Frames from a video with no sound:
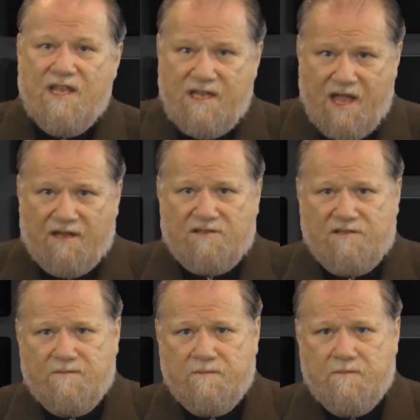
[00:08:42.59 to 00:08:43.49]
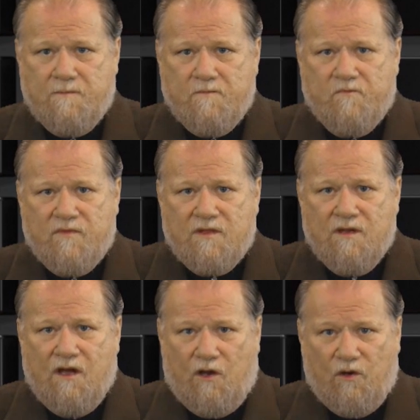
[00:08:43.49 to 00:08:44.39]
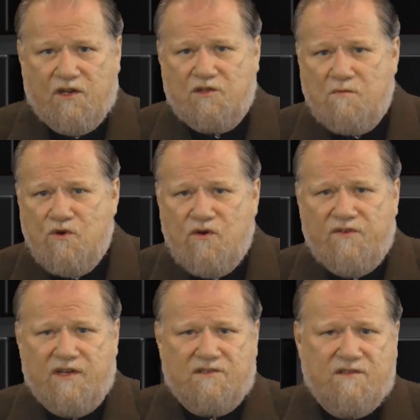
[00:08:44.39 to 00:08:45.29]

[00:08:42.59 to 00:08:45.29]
Yes. A look at the movies,